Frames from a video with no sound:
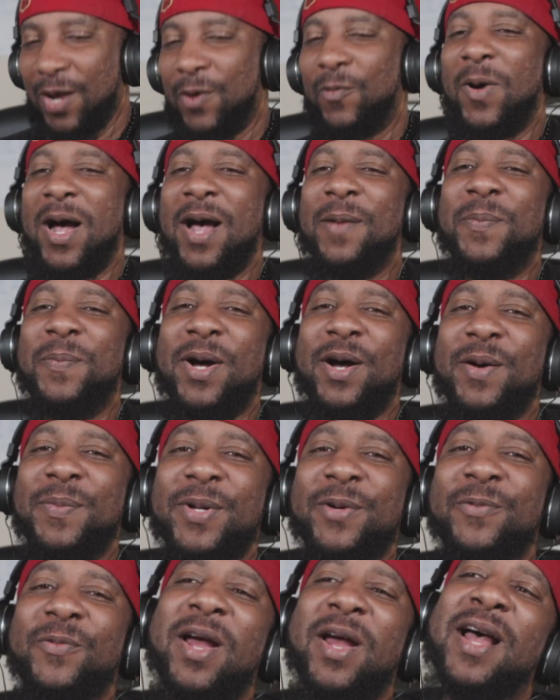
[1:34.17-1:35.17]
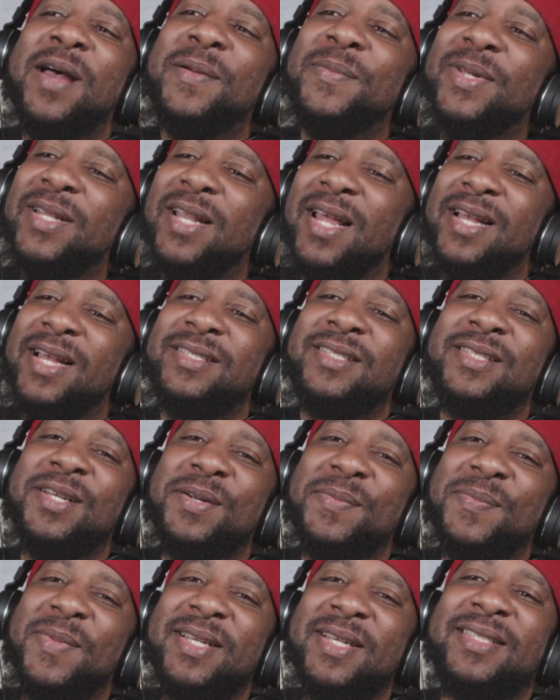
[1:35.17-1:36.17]
Why Bo be rhyming like Sir
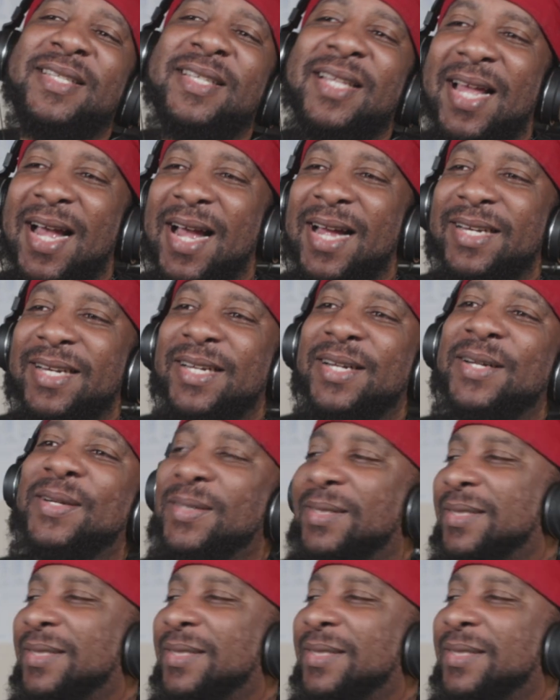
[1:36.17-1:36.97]
Mix-a-Lot though?